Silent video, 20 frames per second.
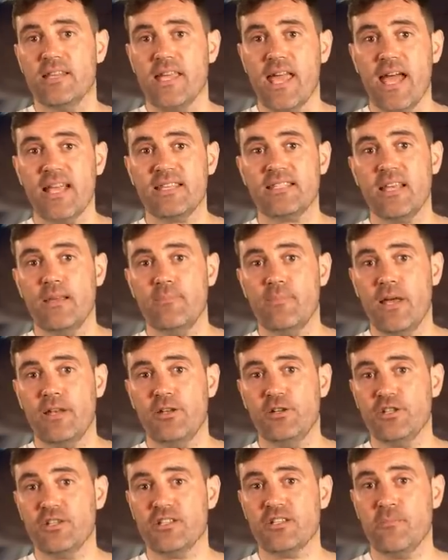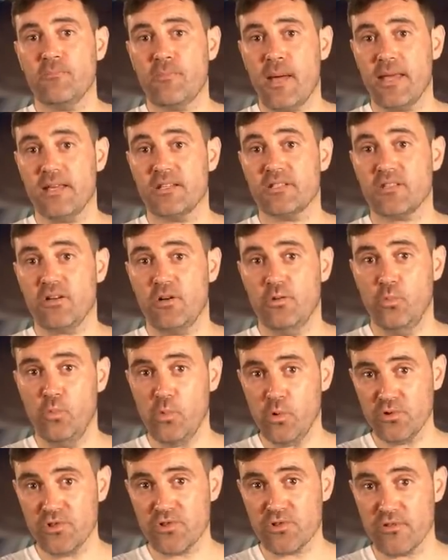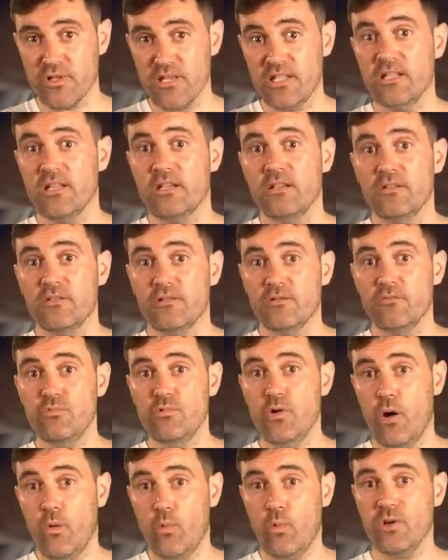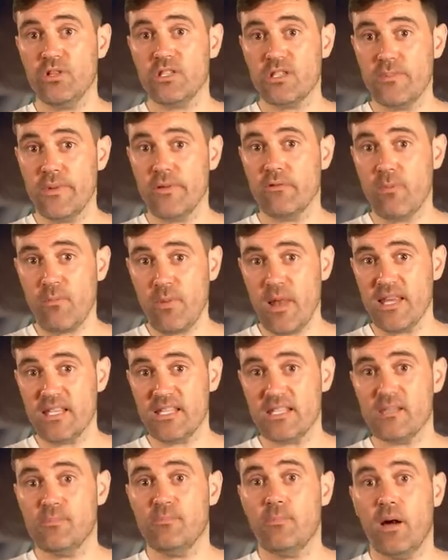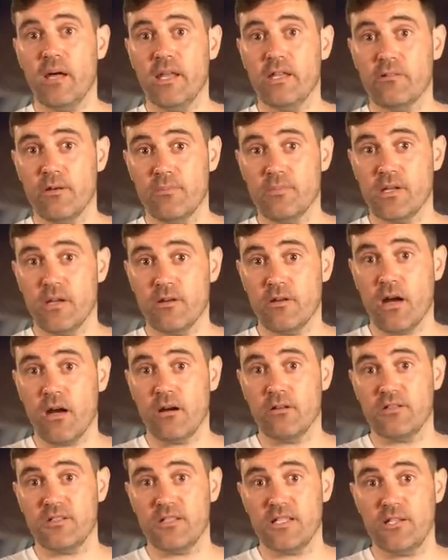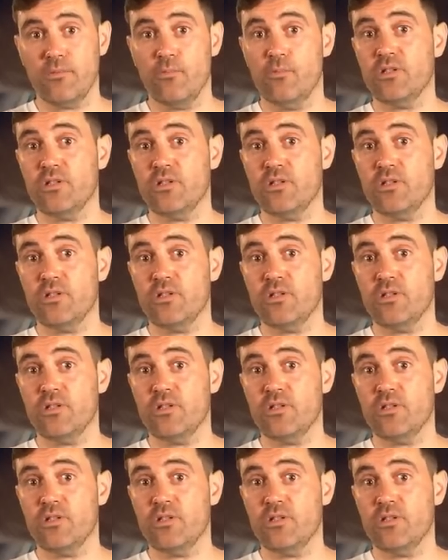the asset managers and banks on Wall Street do not want to be replaced by cryptocurrency,